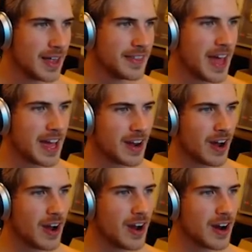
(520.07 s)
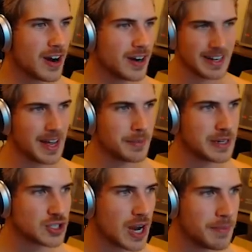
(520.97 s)
That hurt. I'm
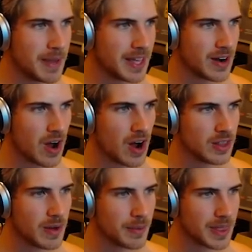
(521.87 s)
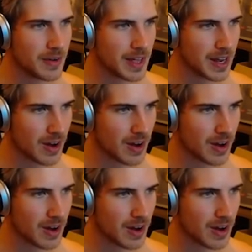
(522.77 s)
gonna try and make it all the way without getting